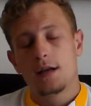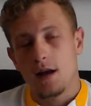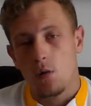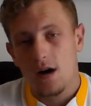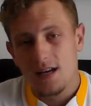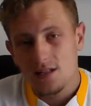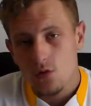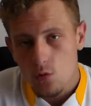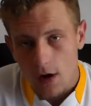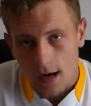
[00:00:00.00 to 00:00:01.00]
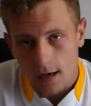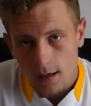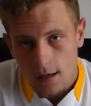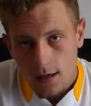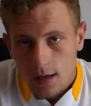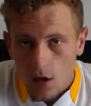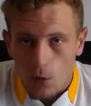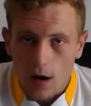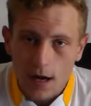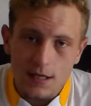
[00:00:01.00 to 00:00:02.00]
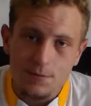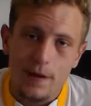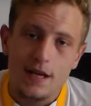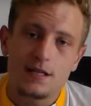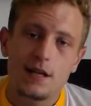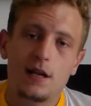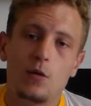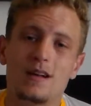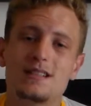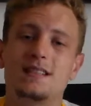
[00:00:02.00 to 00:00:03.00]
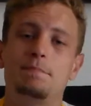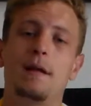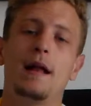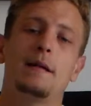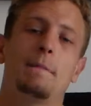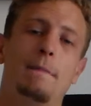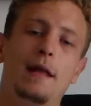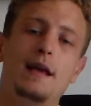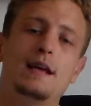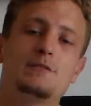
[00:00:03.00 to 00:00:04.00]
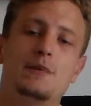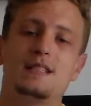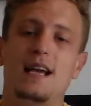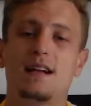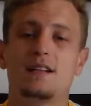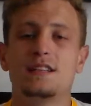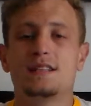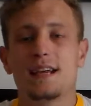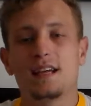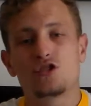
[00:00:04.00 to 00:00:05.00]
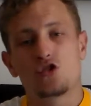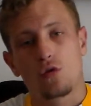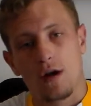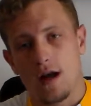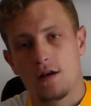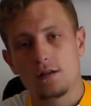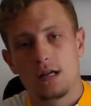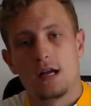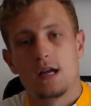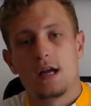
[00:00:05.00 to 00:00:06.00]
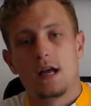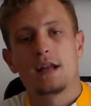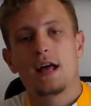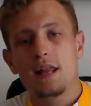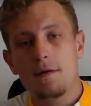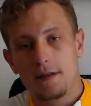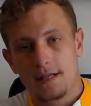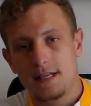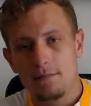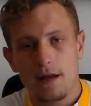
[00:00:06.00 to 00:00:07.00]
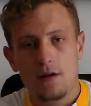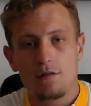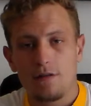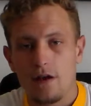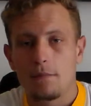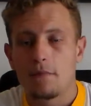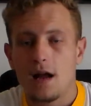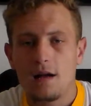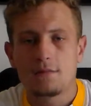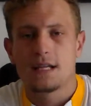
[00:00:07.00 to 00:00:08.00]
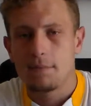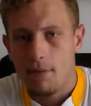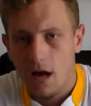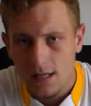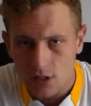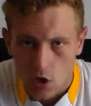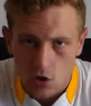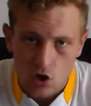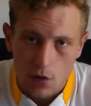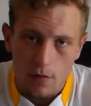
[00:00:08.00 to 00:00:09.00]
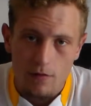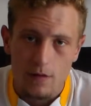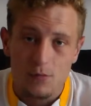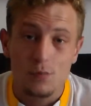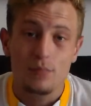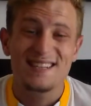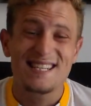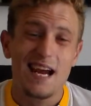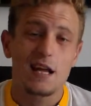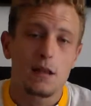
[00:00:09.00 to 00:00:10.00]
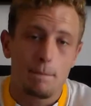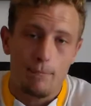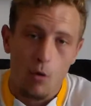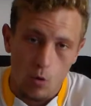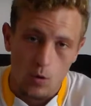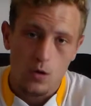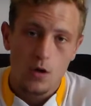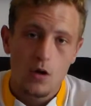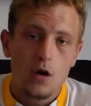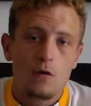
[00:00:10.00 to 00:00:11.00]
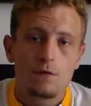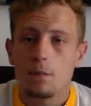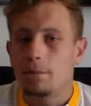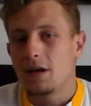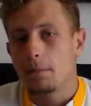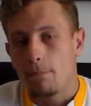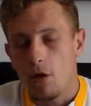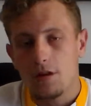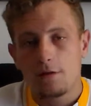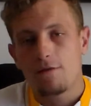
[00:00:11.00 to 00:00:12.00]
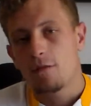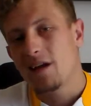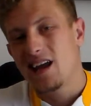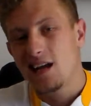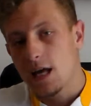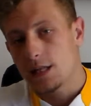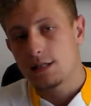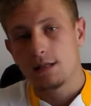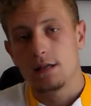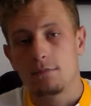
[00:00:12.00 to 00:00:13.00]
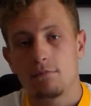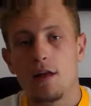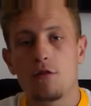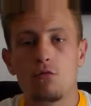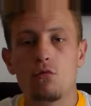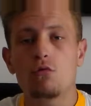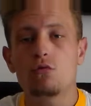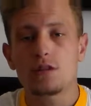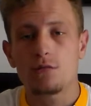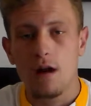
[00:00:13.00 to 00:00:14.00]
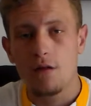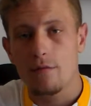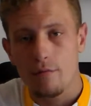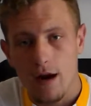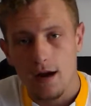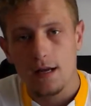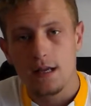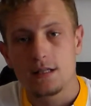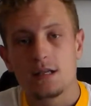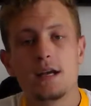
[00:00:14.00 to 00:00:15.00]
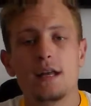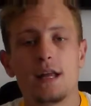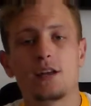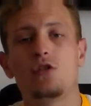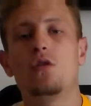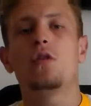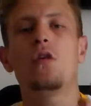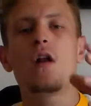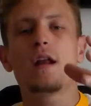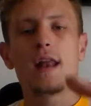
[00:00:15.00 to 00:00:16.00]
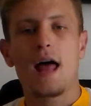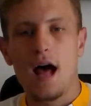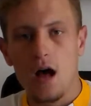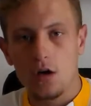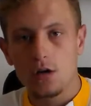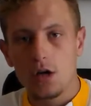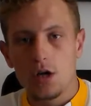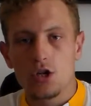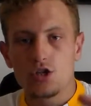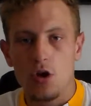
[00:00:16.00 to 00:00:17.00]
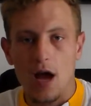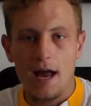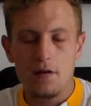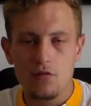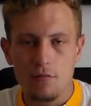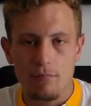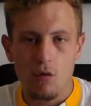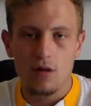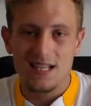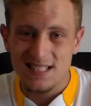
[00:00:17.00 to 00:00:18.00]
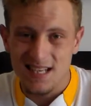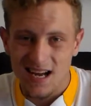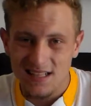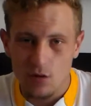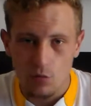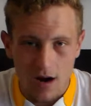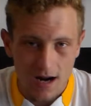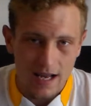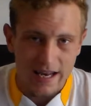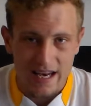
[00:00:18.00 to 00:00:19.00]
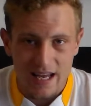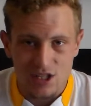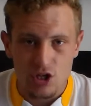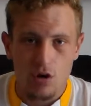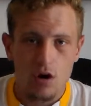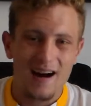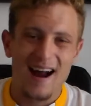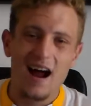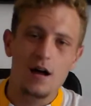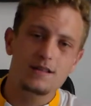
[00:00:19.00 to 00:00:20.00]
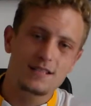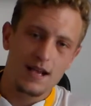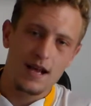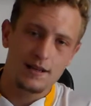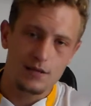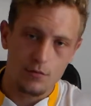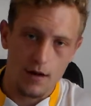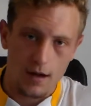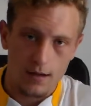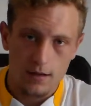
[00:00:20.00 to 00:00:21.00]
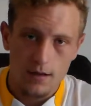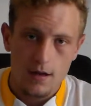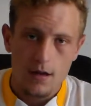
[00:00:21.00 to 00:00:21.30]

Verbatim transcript: Now what is a ruck? A ruck is basically once a player has been tackled and taken to ground Another teammate of him comes and binds on top of him to protect the ball from being bothered from any other team. Now the rules around the ruck is that you're not allowed to handle the ball inside the ruck unless you are outside the ruck.